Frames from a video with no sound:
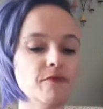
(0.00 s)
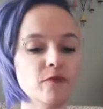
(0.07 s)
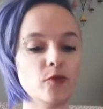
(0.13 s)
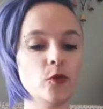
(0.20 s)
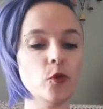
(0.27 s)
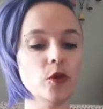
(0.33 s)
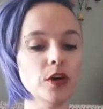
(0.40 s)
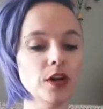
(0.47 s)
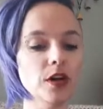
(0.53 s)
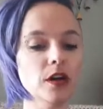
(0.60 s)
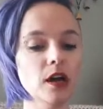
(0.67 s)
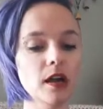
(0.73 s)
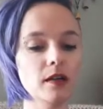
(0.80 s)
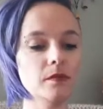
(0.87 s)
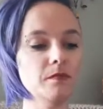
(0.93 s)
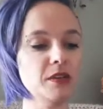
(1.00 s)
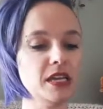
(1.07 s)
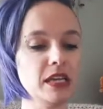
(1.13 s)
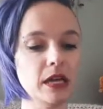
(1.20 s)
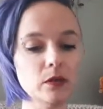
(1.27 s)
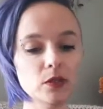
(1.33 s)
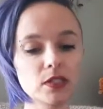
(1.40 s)
for
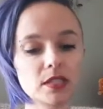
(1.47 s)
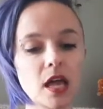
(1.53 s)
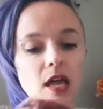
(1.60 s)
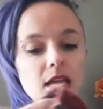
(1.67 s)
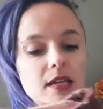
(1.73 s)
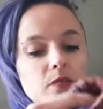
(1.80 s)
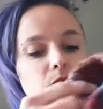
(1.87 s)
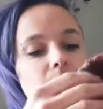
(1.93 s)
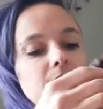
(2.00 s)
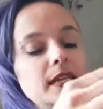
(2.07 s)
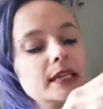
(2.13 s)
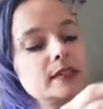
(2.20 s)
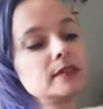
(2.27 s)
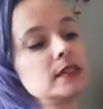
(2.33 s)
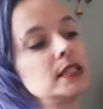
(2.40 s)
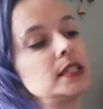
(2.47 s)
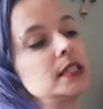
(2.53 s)
being outside, running,